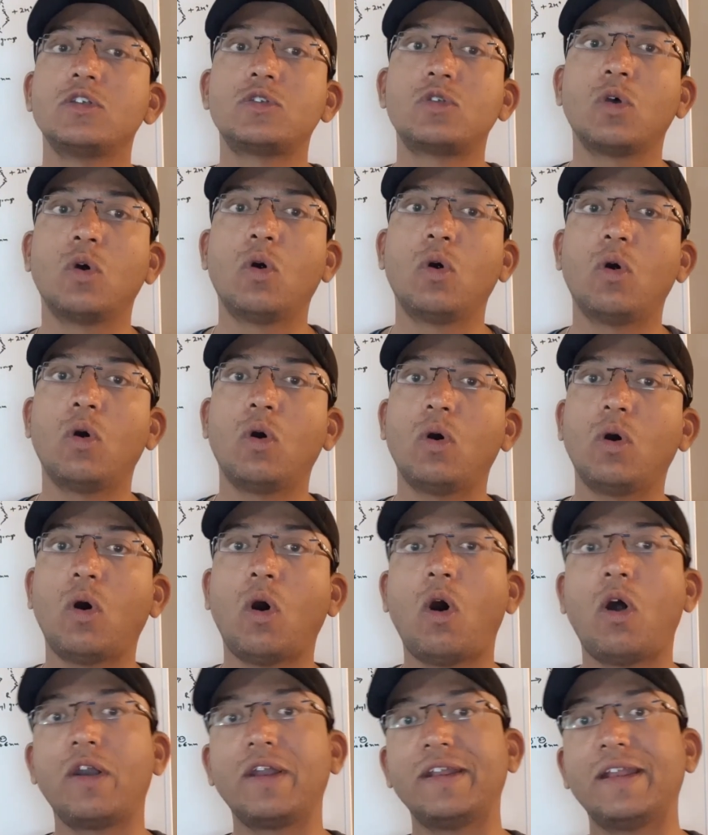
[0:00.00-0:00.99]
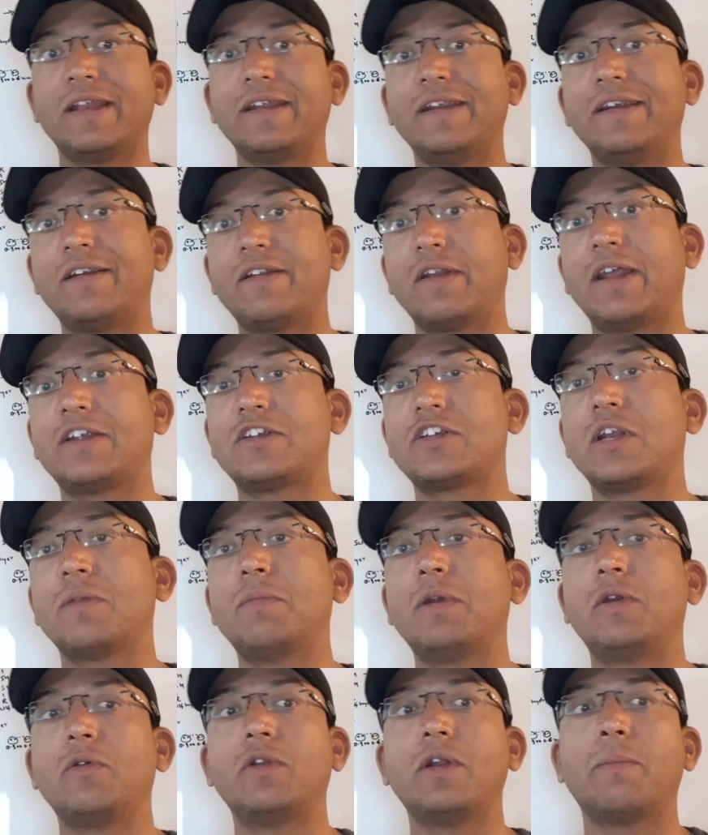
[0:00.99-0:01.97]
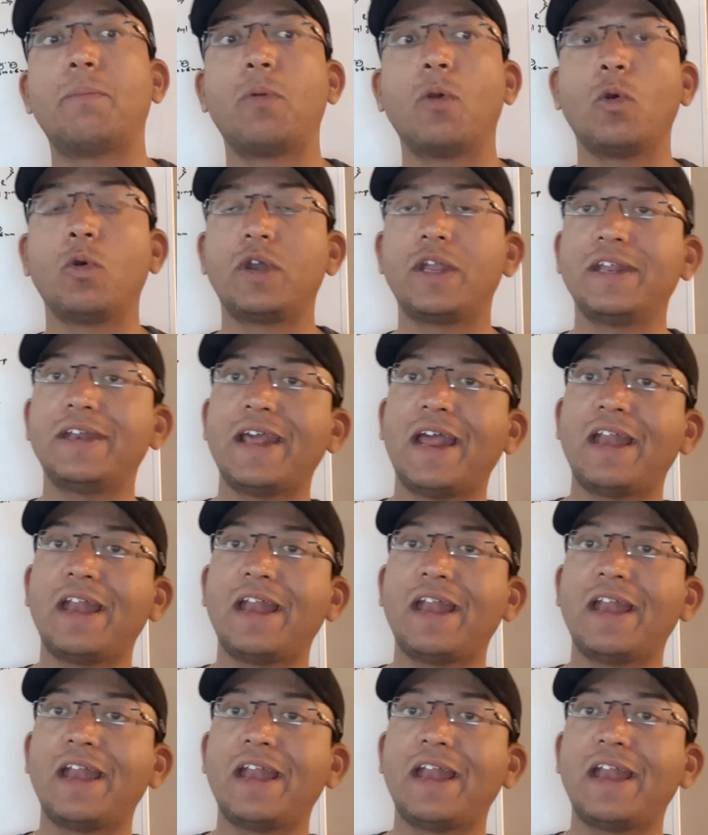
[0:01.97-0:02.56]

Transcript: or in an interaction between a protein